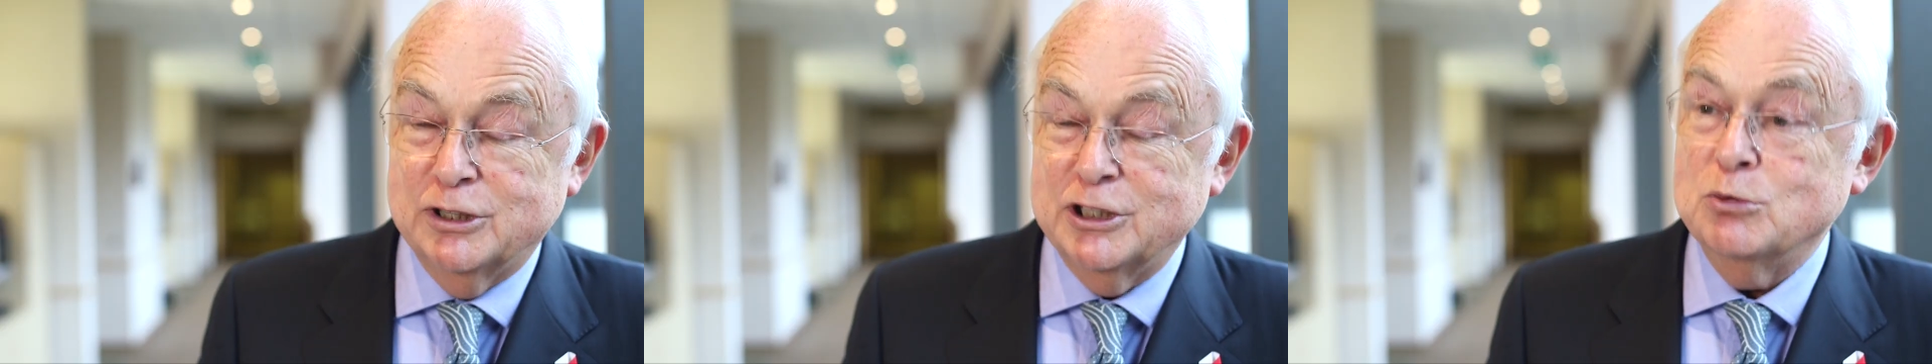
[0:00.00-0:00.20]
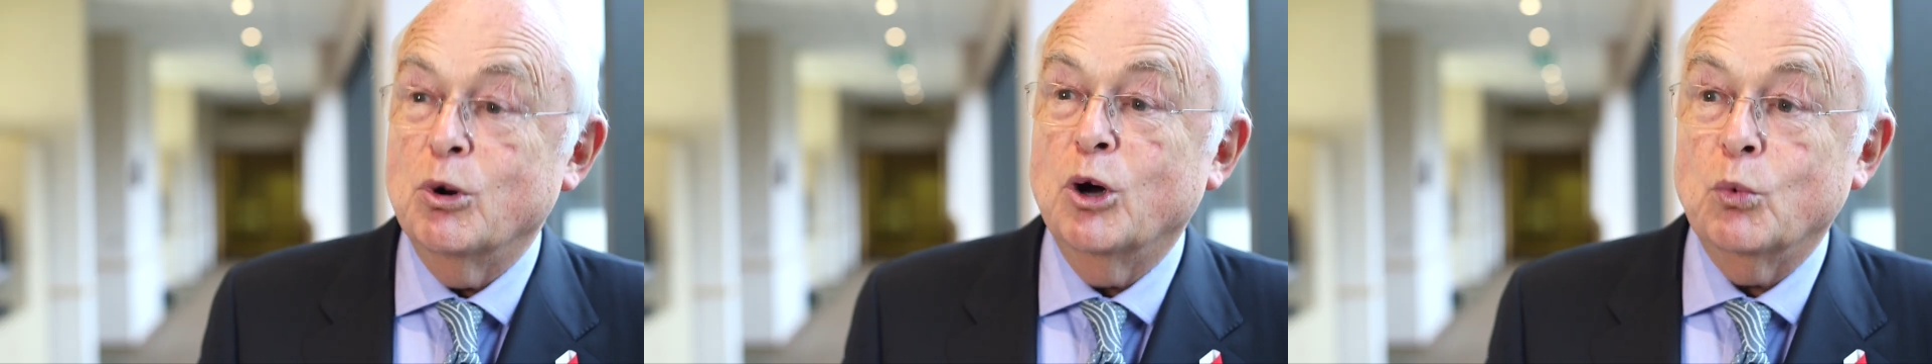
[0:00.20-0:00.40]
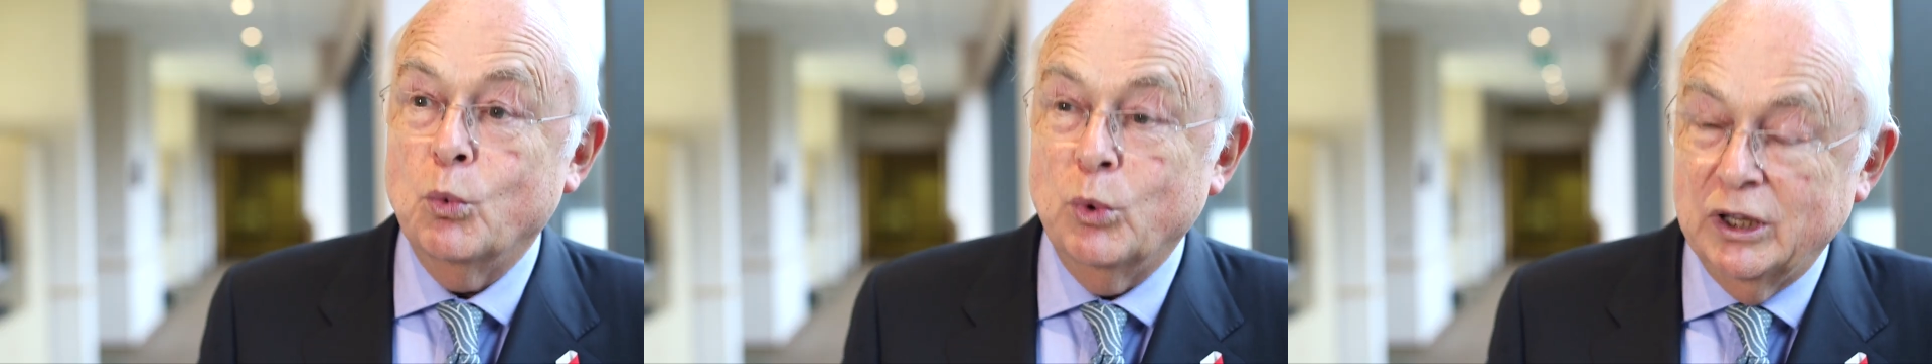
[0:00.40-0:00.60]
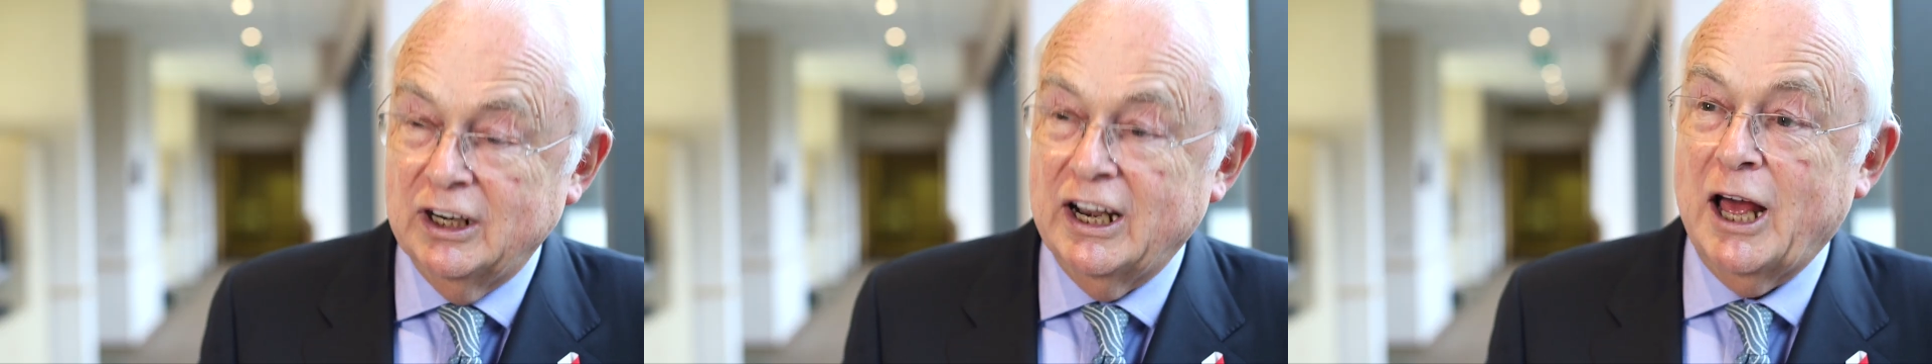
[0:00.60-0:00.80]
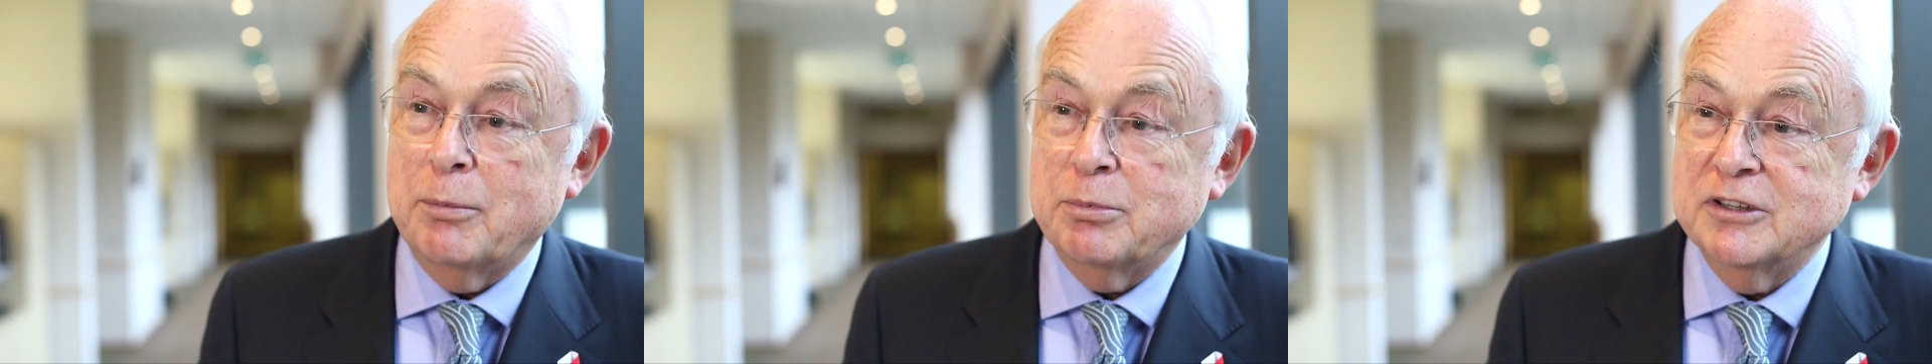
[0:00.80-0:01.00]
but in what will
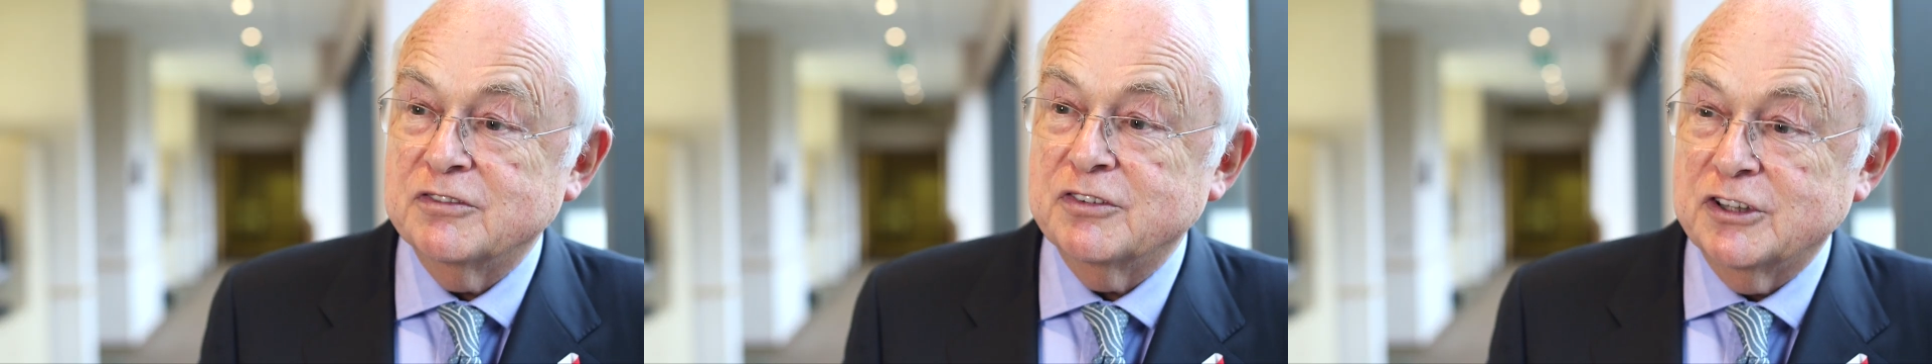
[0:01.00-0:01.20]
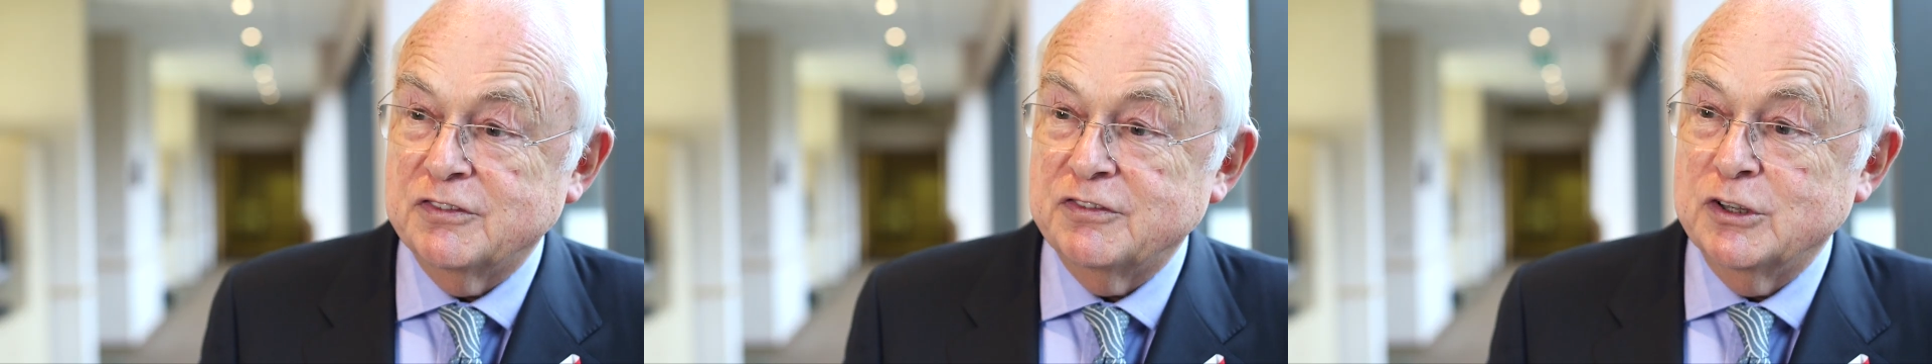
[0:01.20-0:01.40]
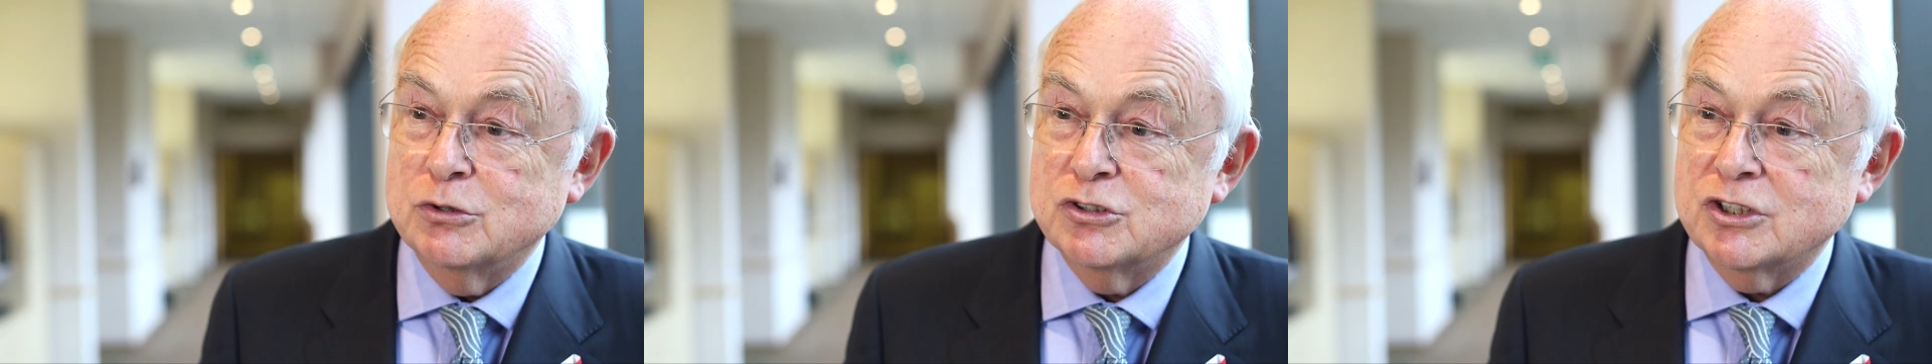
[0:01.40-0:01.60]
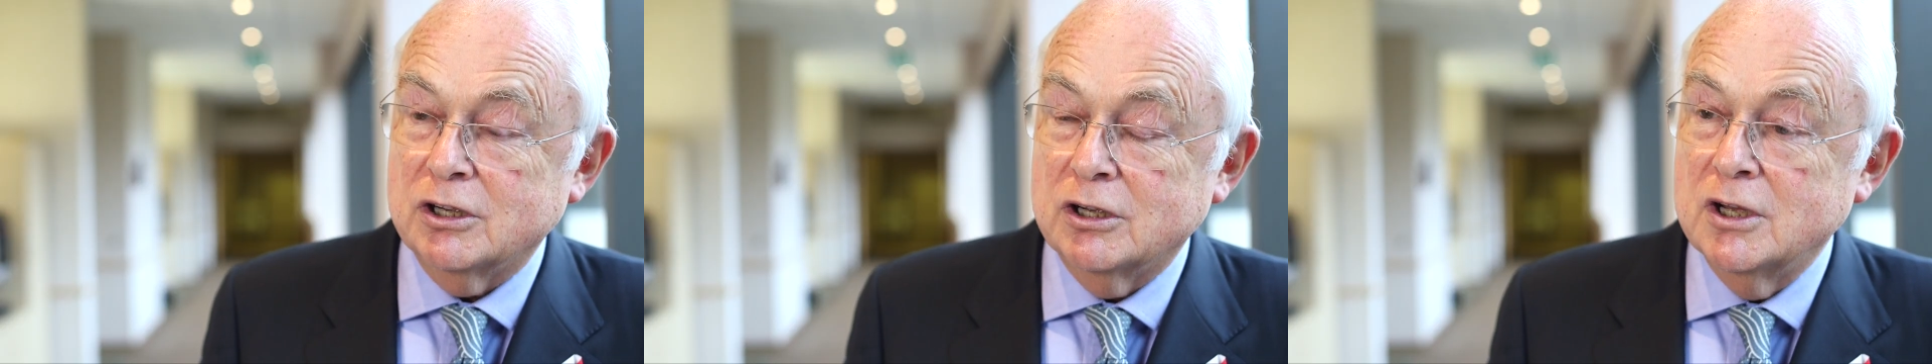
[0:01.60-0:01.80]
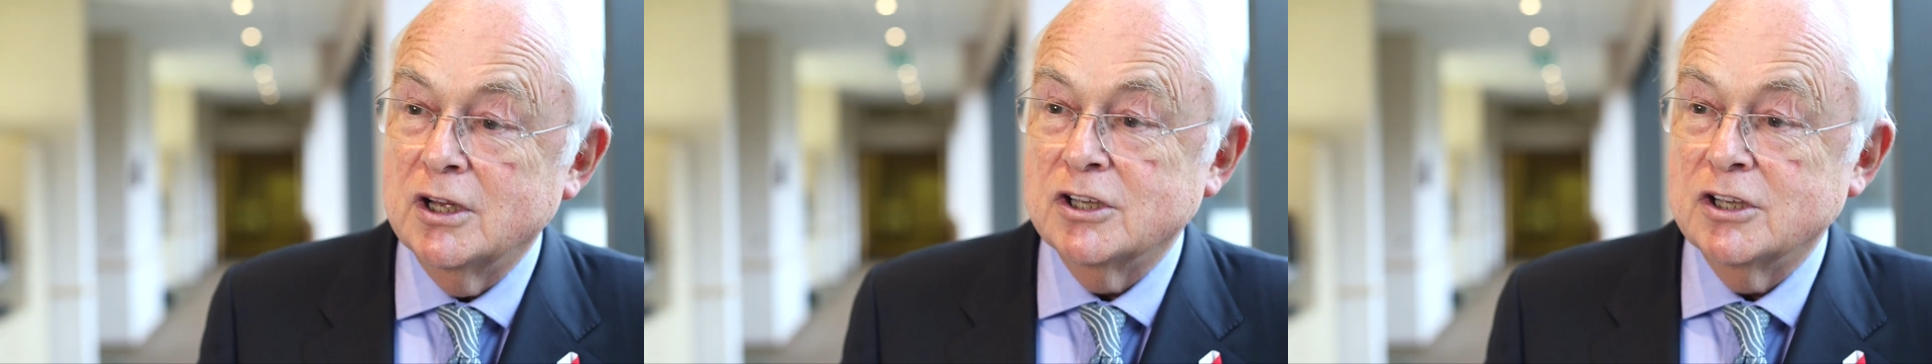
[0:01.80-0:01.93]
happen for the future.